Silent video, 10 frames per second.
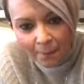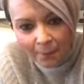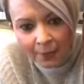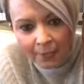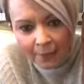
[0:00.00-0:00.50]

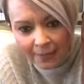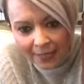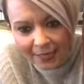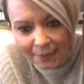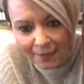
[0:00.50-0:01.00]
But I made a
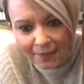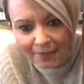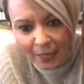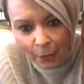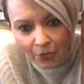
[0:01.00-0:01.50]
commitment
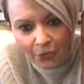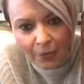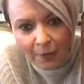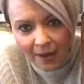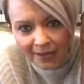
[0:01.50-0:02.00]
that I was going to
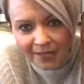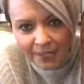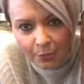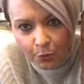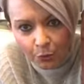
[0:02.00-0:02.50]
buy these
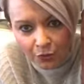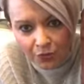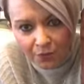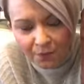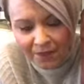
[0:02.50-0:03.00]
boots.